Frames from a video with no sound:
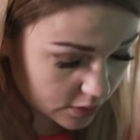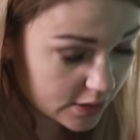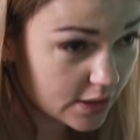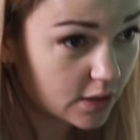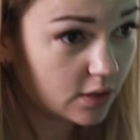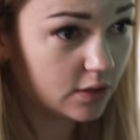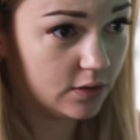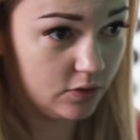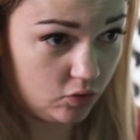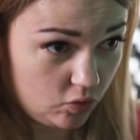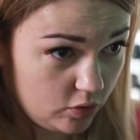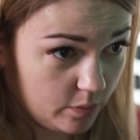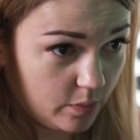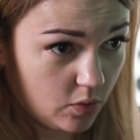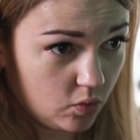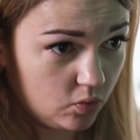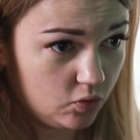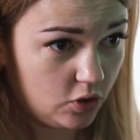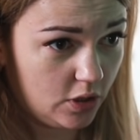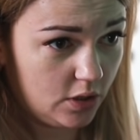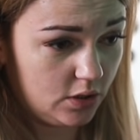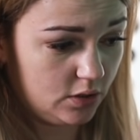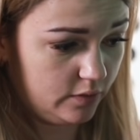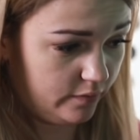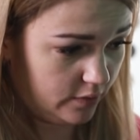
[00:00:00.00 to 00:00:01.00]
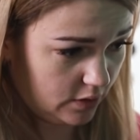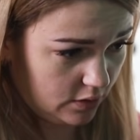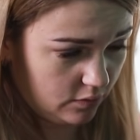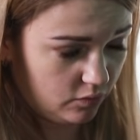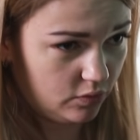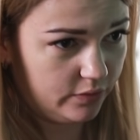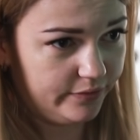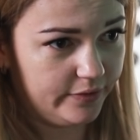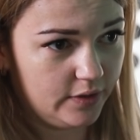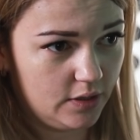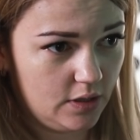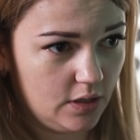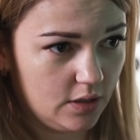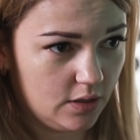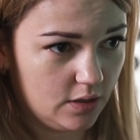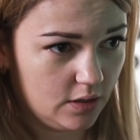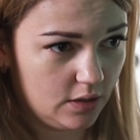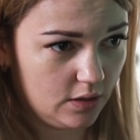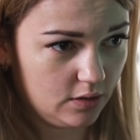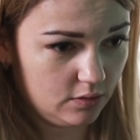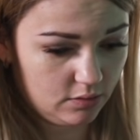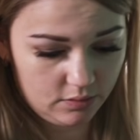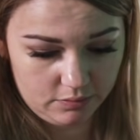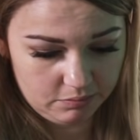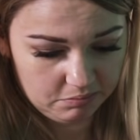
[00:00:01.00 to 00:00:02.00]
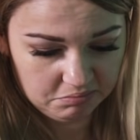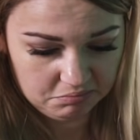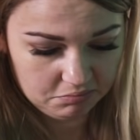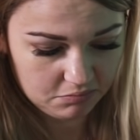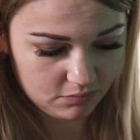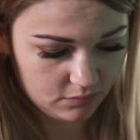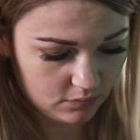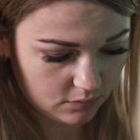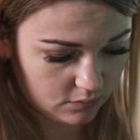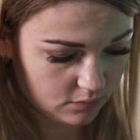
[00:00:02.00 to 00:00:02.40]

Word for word: You could just put pillows all around him,